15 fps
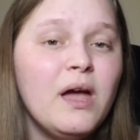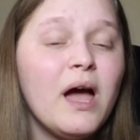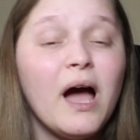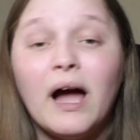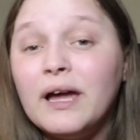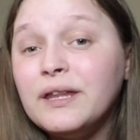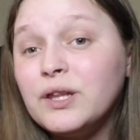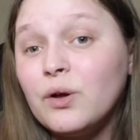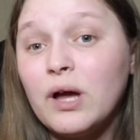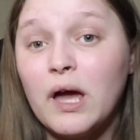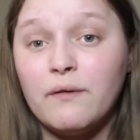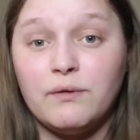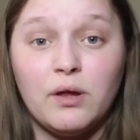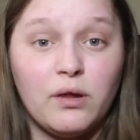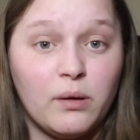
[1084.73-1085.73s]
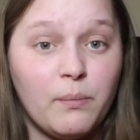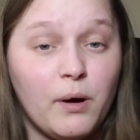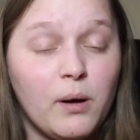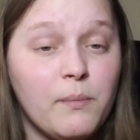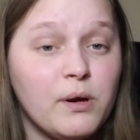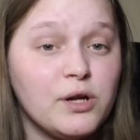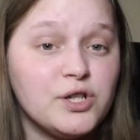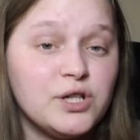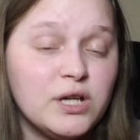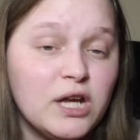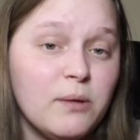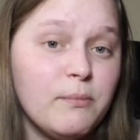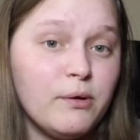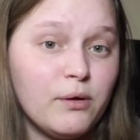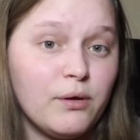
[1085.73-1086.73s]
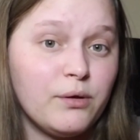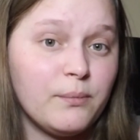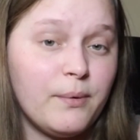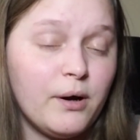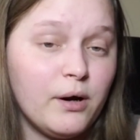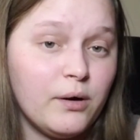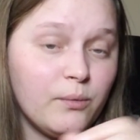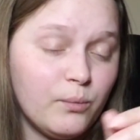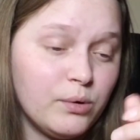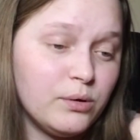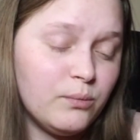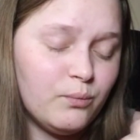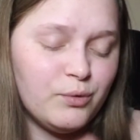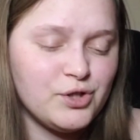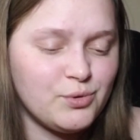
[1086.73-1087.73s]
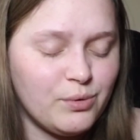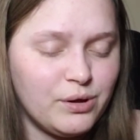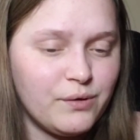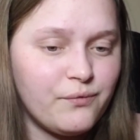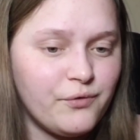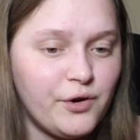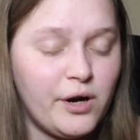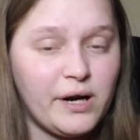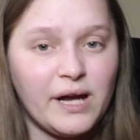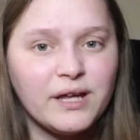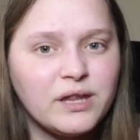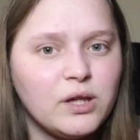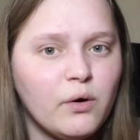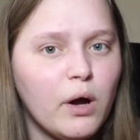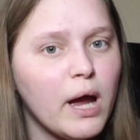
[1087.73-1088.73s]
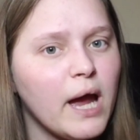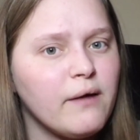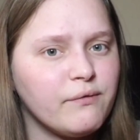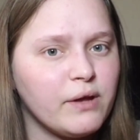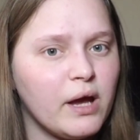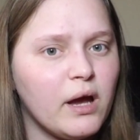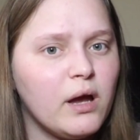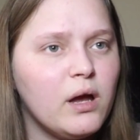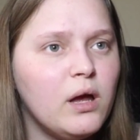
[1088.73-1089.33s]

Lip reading: I still have the other part because she gave me the other part, which was the frog. I still have that.